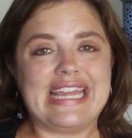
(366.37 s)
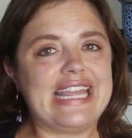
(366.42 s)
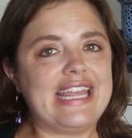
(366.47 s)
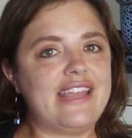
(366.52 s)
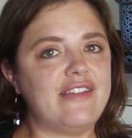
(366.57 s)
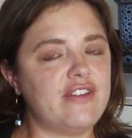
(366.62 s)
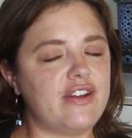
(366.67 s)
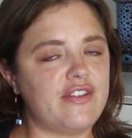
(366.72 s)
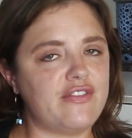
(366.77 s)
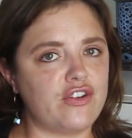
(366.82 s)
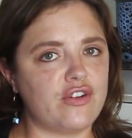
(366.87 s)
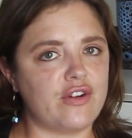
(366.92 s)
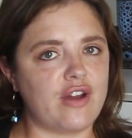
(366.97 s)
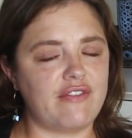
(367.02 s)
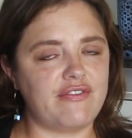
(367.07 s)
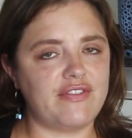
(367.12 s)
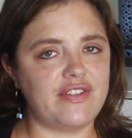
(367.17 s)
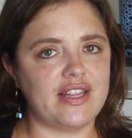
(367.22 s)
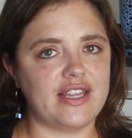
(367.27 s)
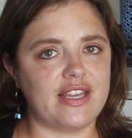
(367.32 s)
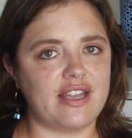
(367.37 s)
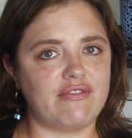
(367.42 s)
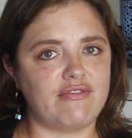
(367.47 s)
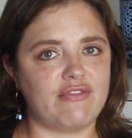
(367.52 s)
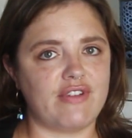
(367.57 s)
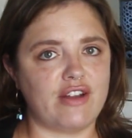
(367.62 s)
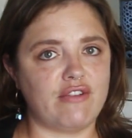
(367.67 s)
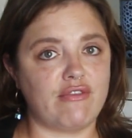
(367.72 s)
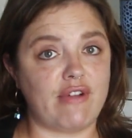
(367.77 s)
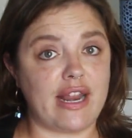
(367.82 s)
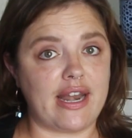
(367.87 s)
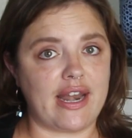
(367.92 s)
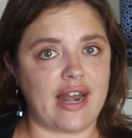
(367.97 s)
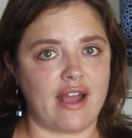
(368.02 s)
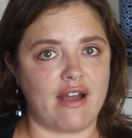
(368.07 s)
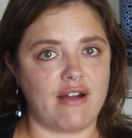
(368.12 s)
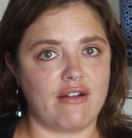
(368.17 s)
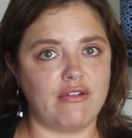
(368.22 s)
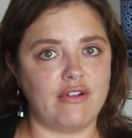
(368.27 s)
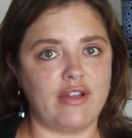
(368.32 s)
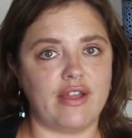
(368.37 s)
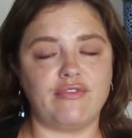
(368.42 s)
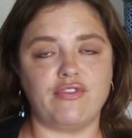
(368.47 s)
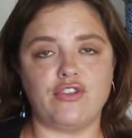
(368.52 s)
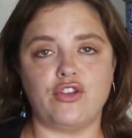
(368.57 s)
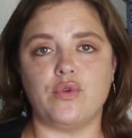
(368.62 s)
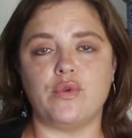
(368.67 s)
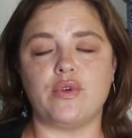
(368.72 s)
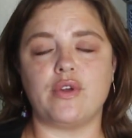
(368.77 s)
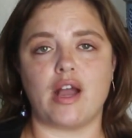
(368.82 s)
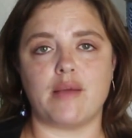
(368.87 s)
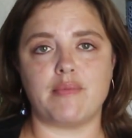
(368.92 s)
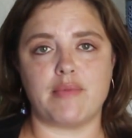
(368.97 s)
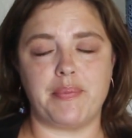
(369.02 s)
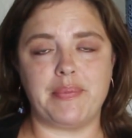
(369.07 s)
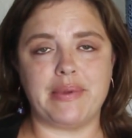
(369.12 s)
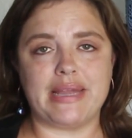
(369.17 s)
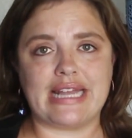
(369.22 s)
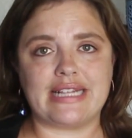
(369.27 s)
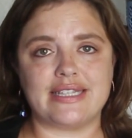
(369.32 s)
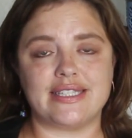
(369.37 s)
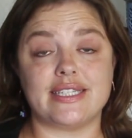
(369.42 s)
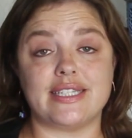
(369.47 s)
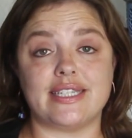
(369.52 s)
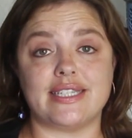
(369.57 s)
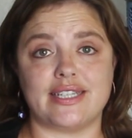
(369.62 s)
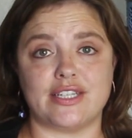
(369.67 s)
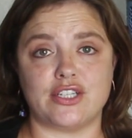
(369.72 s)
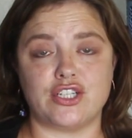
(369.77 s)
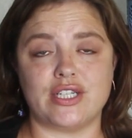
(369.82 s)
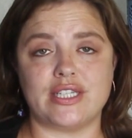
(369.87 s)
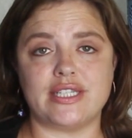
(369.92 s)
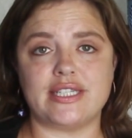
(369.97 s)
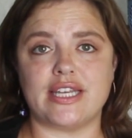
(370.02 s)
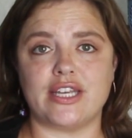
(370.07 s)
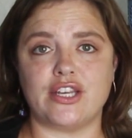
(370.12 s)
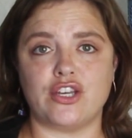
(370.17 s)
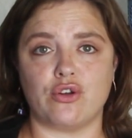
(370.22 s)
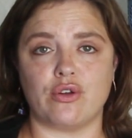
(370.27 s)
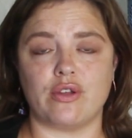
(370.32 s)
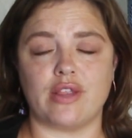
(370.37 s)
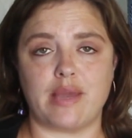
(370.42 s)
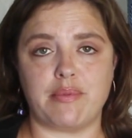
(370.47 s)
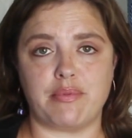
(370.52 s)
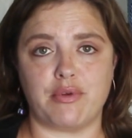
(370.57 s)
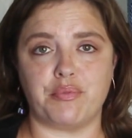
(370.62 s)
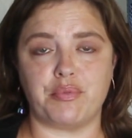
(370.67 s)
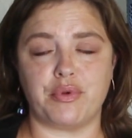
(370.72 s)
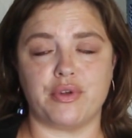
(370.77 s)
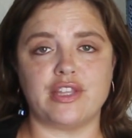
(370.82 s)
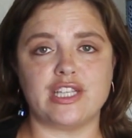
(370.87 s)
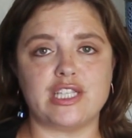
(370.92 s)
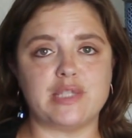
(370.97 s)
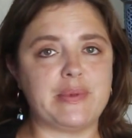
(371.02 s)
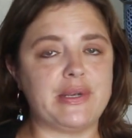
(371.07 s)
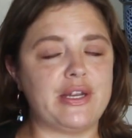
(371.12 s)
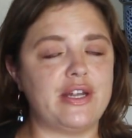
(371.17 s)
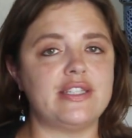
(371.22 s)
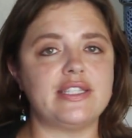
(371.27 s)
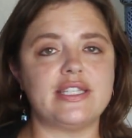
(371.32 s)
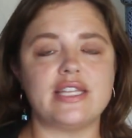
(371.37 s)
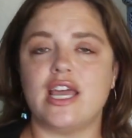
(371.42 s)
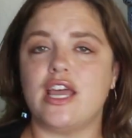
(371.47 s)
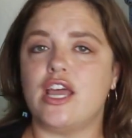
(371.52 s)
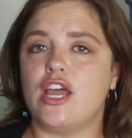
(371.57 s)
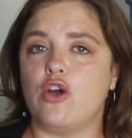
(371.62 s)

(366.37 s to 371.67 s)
Even if you're not feeling afraid right now, if you come up against decisions in your labor and birth experience,